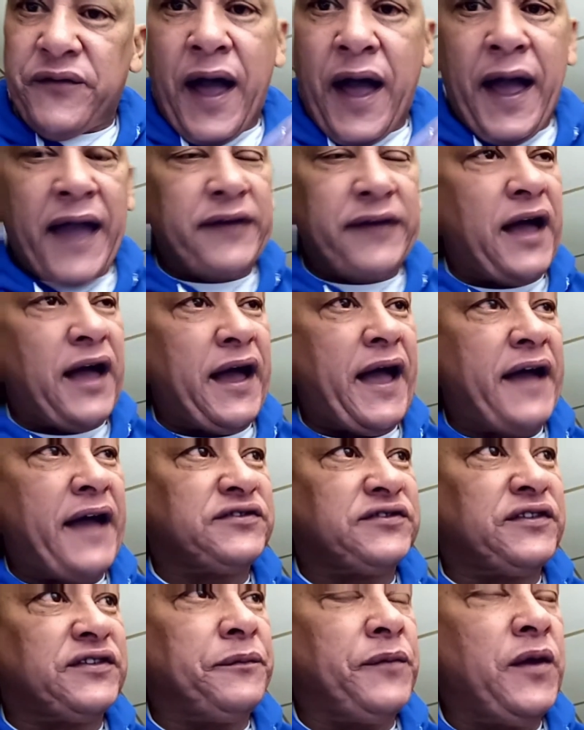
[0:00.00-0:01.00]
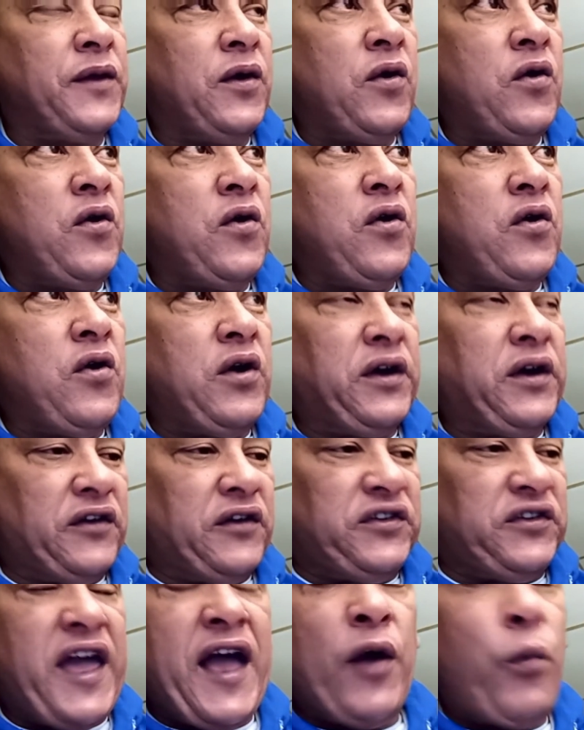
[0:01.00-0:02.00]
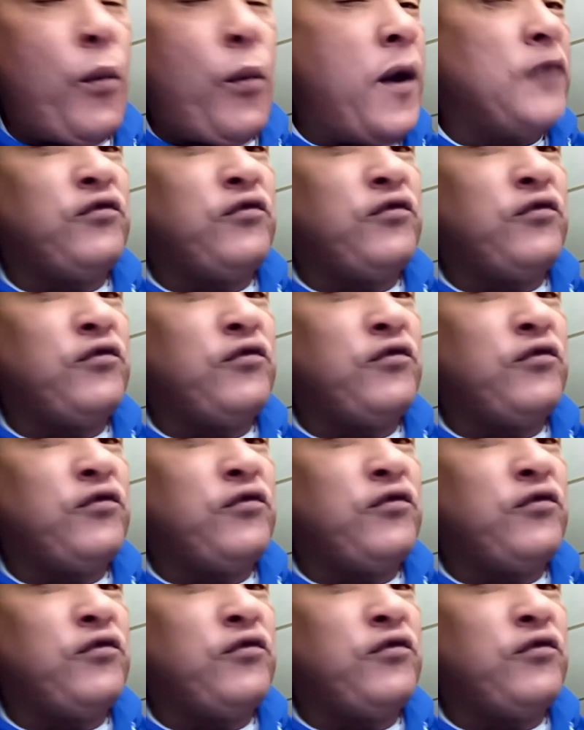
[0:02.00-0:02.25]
I asked him, because he had one